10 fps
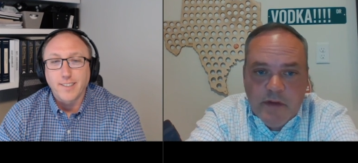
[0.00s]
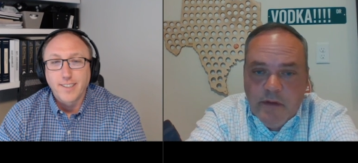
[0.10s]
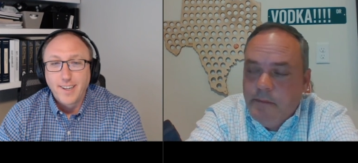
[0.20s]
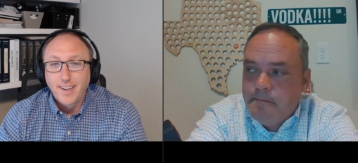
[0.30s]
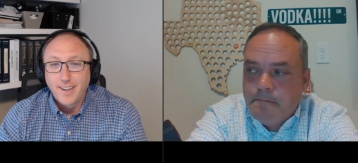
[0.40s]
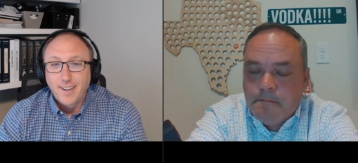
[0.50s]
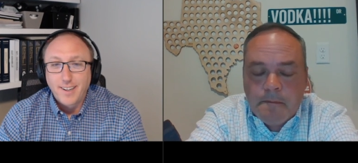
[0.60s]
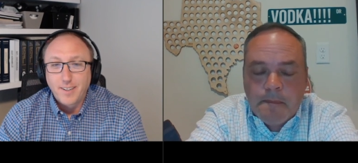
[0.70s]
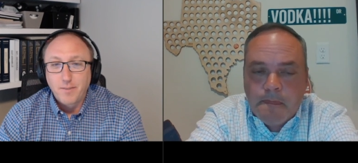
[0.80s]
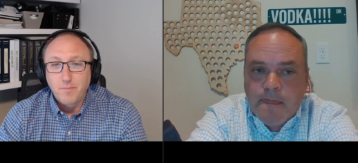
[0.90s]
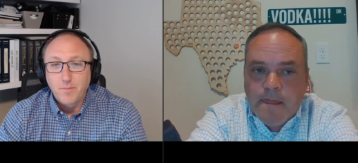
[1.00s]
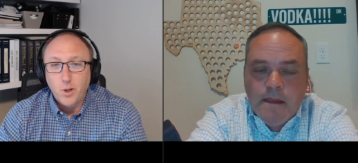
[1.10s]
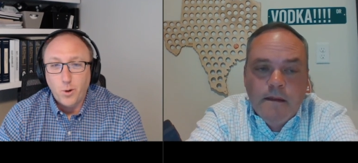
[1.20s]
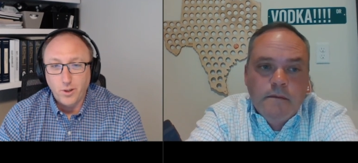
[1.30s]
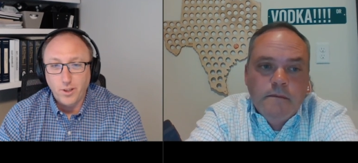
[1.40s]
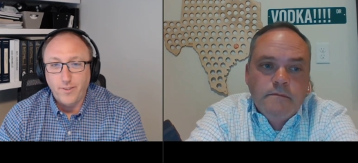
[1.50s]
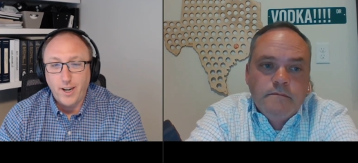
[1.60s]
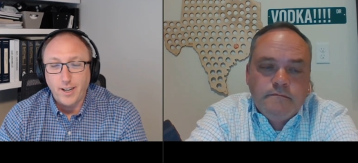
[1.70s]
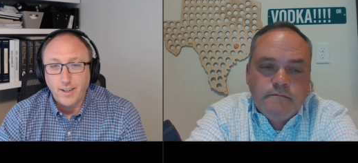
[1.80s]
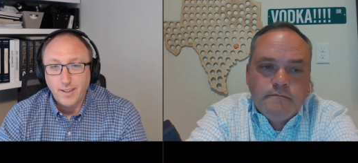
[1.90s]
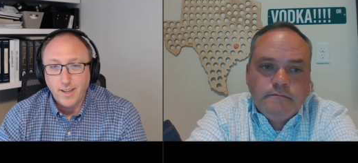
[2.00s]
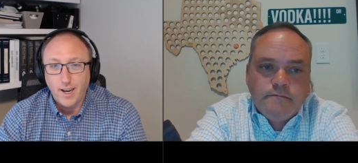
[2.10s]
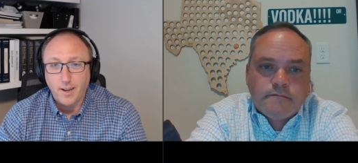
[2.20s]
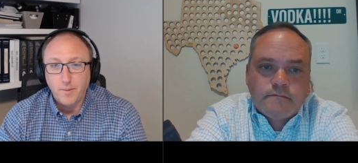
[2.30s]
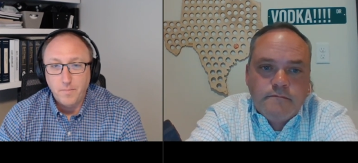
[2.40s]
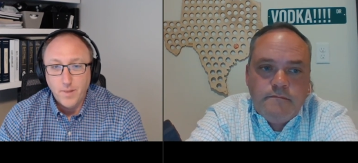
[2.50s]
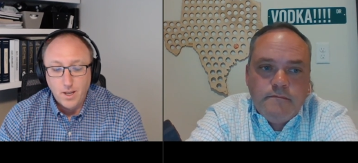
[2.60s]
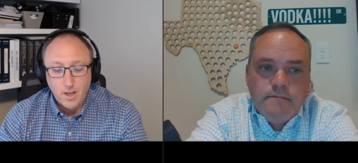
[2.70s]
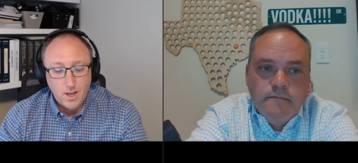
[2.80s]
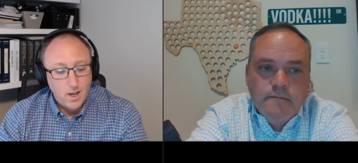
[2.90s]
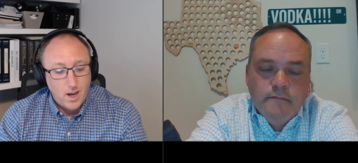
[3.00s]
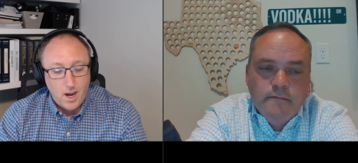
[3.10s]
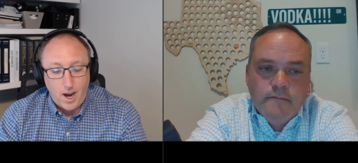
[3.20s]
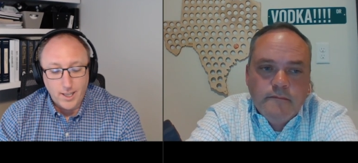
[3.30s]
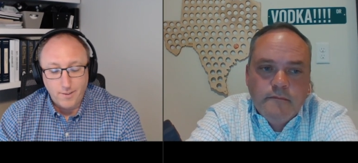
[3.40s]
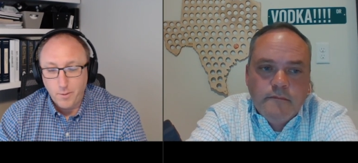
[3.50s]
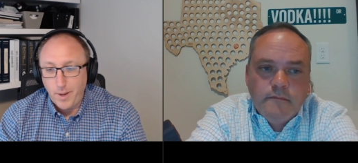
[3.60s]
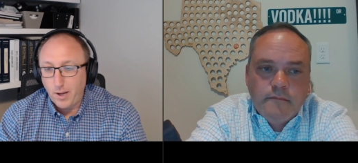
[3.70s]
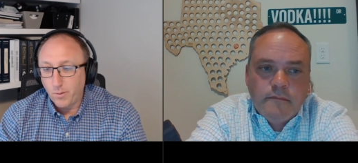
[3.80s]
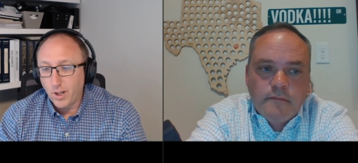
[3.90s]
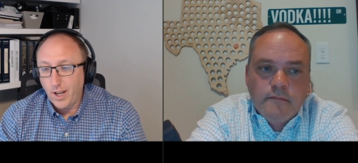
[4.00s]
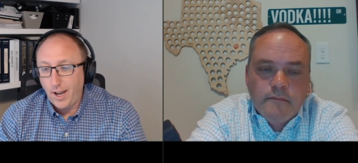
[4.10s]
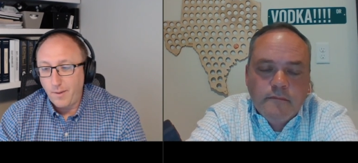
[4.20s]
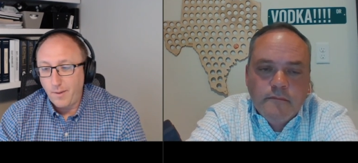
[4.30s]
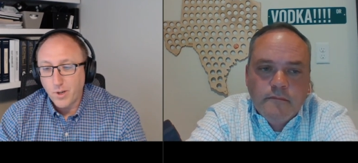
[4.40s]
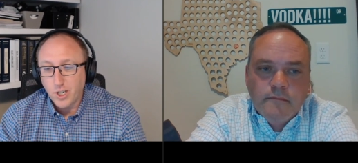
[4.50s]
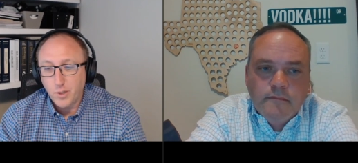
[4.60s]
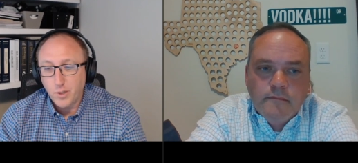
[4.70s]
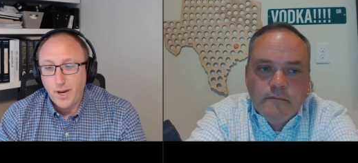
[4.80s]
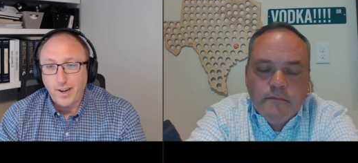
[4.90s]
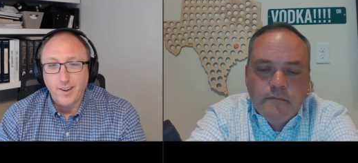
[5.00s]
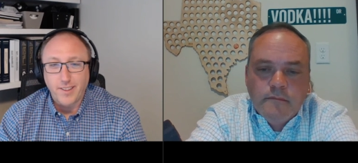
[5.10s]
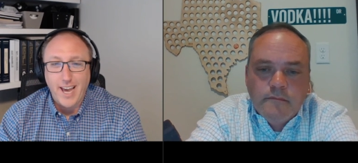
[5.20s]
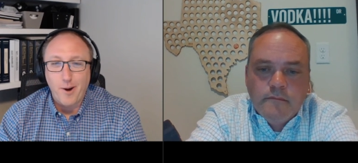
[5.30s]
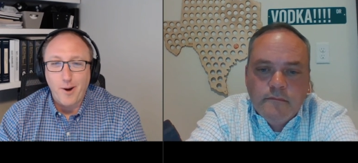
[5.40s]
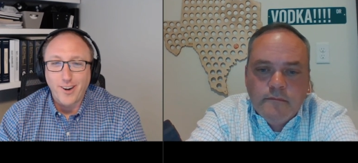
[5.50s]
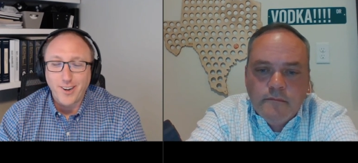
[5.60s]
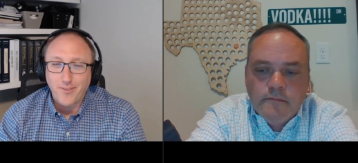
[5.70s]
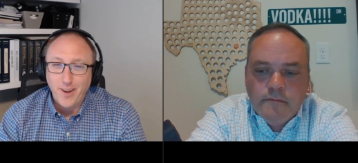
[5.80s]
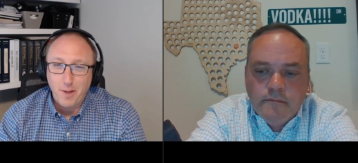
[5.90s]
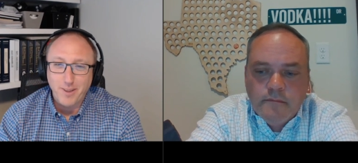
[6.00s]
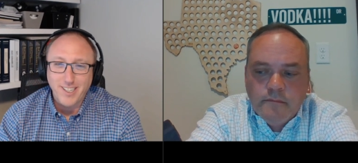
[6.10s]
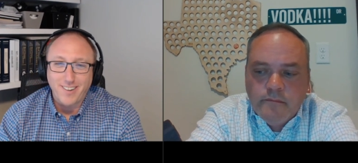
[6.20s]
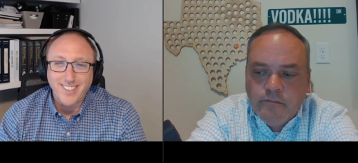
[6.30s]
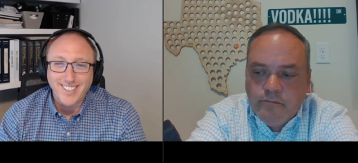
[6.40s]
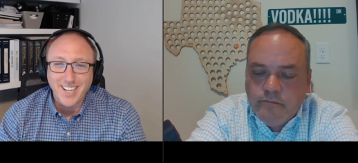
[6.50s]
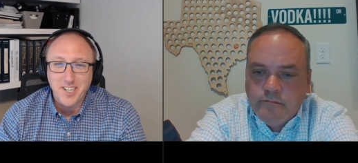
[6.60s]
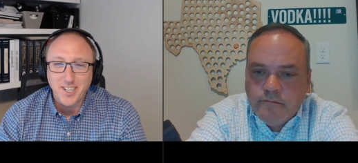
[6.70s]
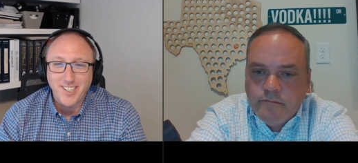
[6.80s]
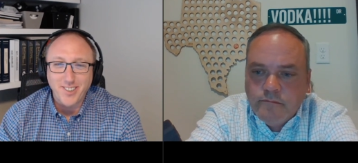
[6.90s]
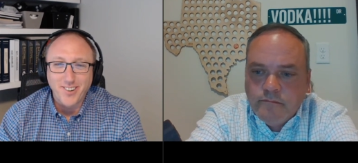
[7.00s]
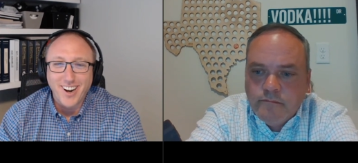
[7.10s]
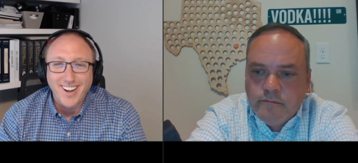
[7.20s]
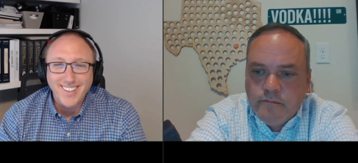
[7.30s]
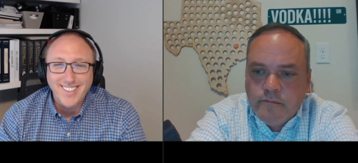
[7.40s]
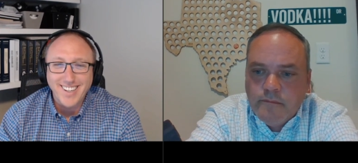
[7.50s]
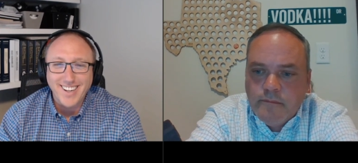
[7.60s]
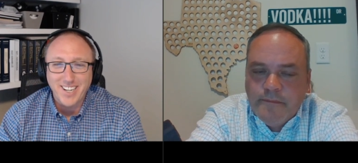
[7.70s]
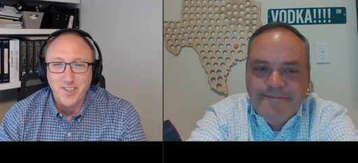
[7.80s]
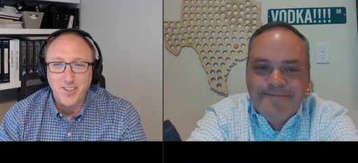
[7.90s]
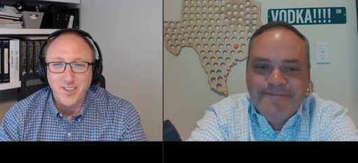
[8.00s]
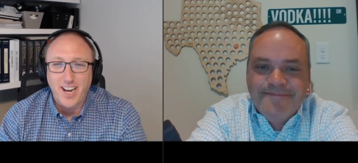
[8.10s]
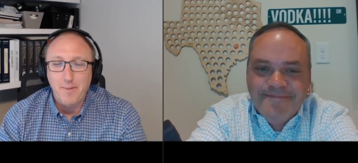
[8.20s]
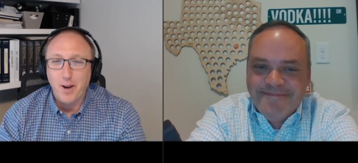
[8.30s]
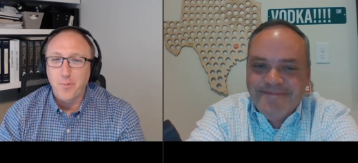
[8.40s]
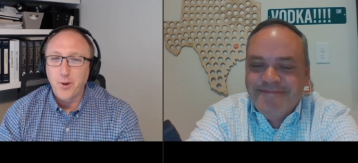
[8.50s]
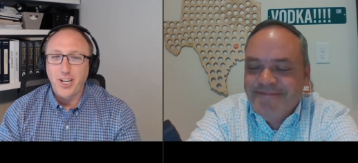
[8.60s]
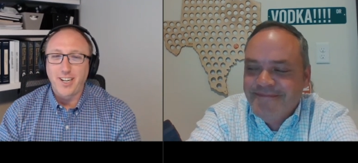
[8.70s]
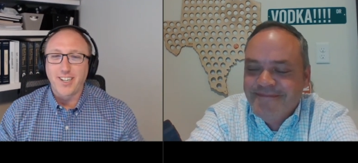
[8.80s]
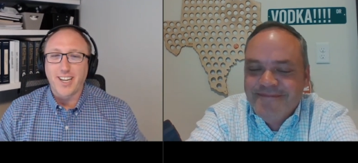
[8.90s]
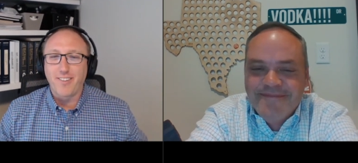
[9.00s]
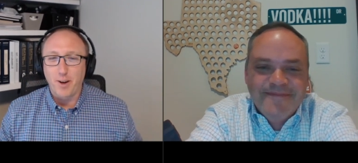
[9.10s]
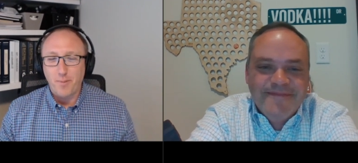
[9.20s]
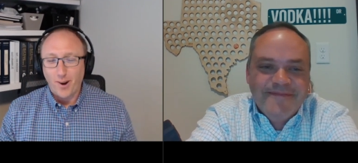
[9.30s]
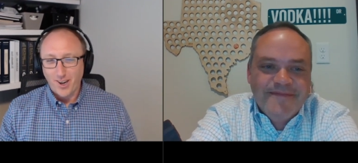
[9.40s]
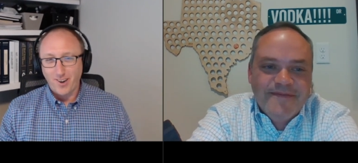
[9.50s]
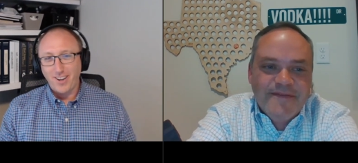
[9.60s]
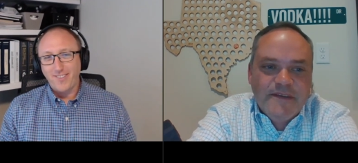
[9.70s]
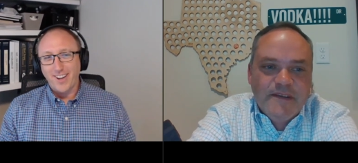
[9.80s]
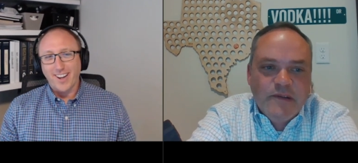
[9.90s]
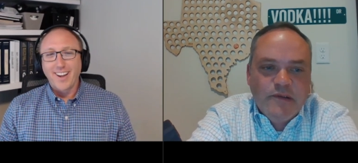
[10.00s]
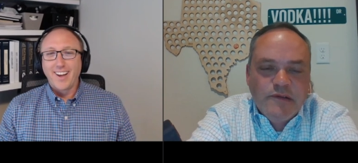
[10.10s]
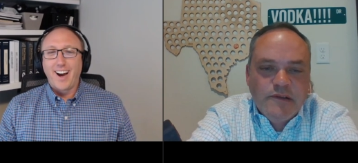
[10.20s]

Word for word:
Speaker 1: else. Absolutely. Totally fine. Yeah, I love it, man. Well, I mean, we're just about here at the hour. Your family's obviously itching to uh, to get your time, and I appreciate you giving up part of your evening.